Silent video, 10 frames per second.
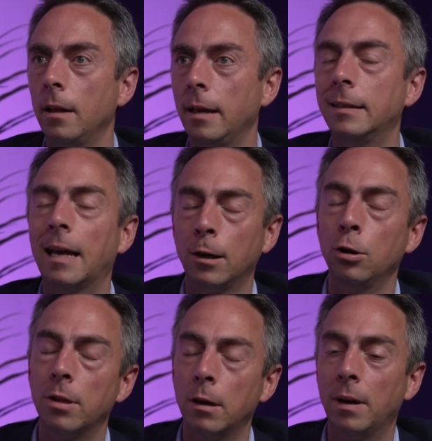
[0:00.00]
Is that a
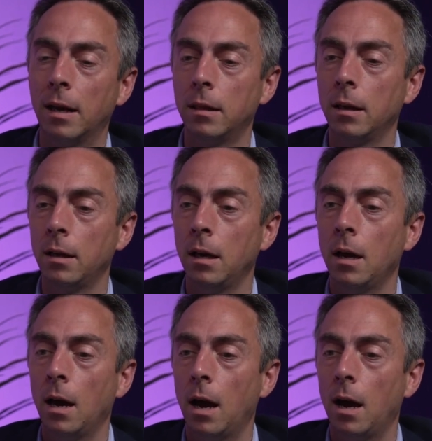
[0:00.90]
good thing, a bad thing?
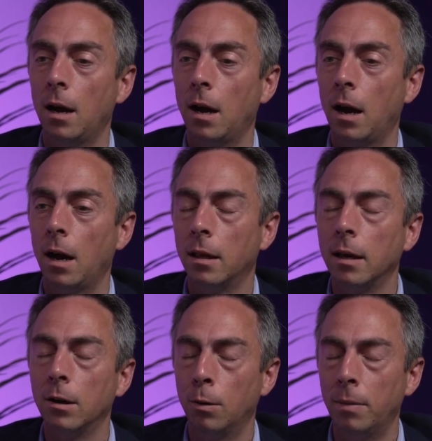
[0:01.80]
I
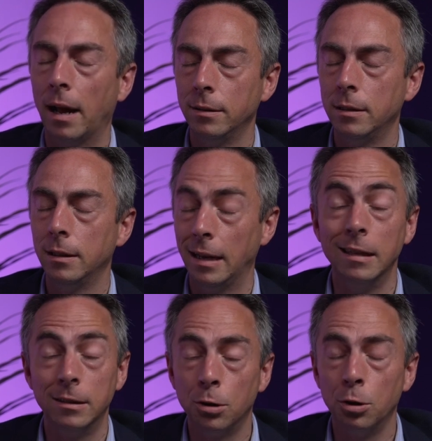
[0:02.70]
think on balance, it
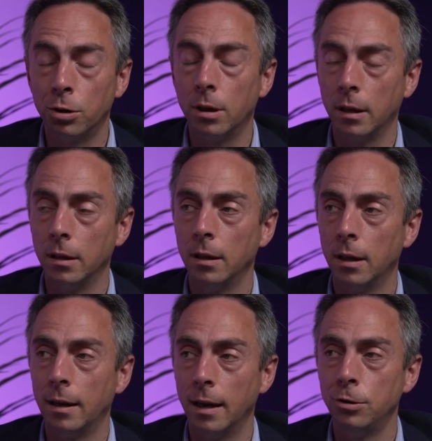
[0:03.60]
is a good thing that
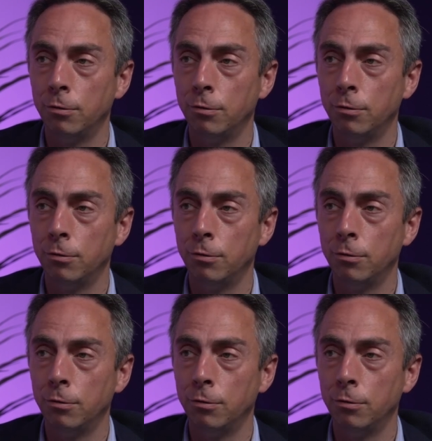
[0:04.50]
they get